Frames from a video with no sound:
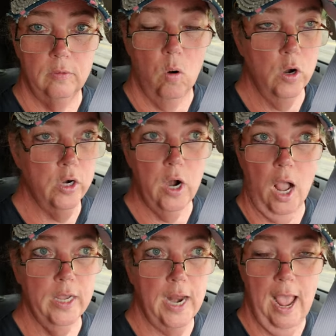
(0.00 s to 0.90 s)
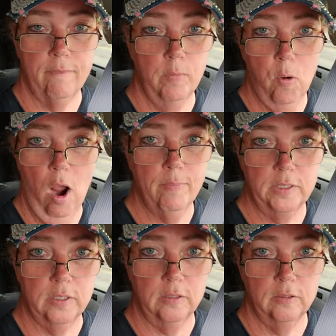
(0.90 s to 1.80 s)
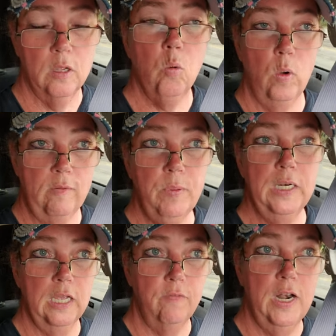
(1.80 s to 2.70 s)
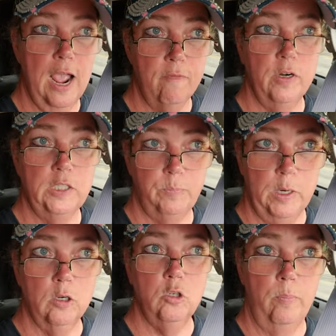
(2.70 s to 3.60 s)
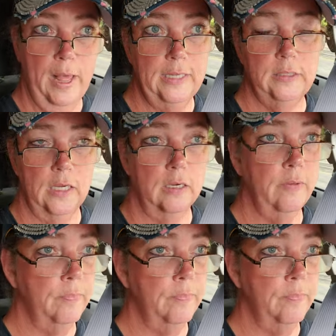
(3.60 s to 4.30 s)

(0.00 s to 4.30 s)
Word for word: or you're not going to have the promises. We've been given every spiritual blessing.